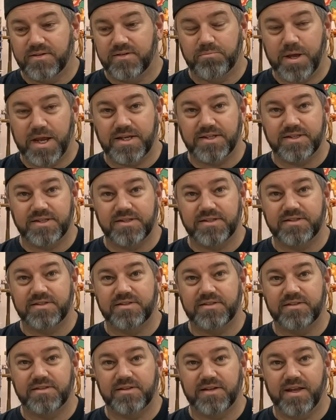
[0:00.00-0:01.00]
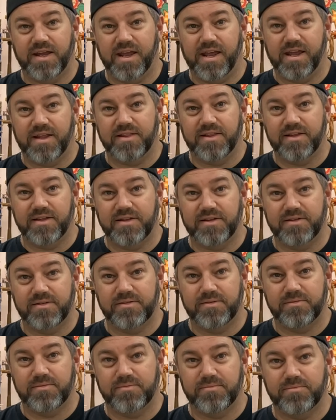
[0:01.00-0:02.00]
bases, and
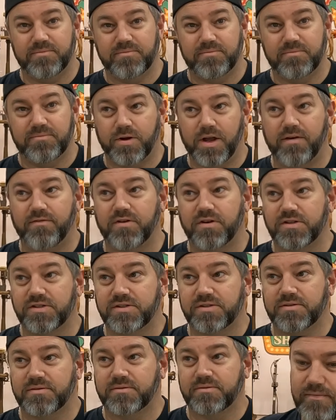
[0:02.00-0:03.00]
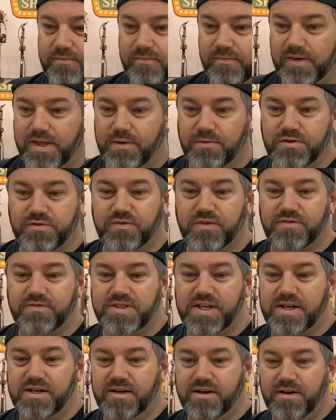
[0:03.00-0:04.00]
the covers, and that was
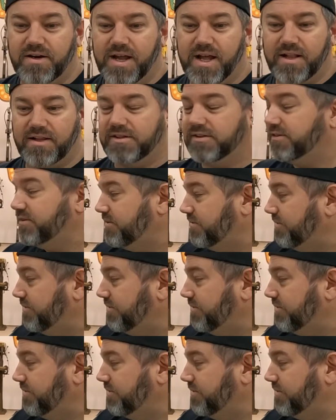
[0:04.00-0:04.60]
$5,800.